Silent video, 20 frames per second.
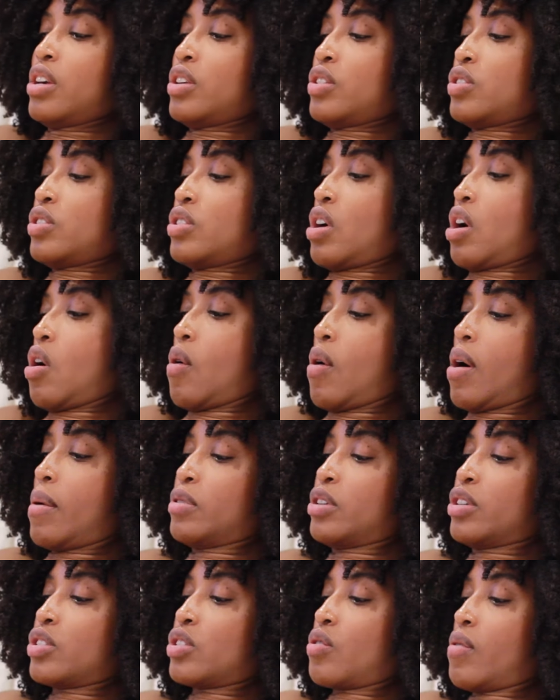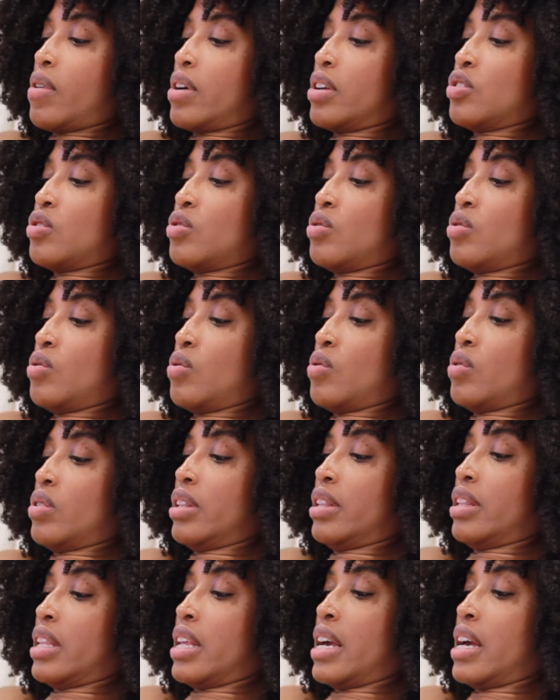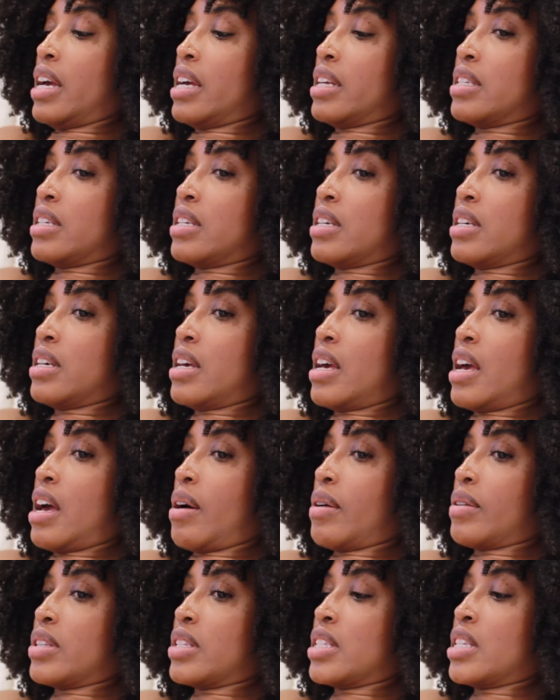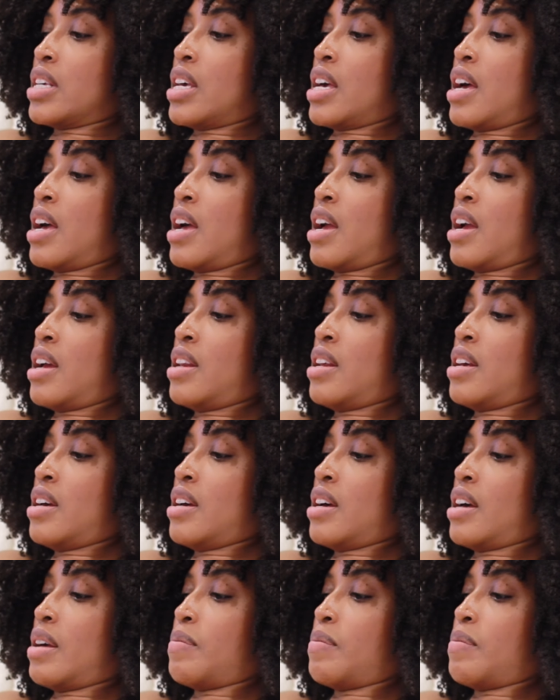So I'm just going to lay it outside.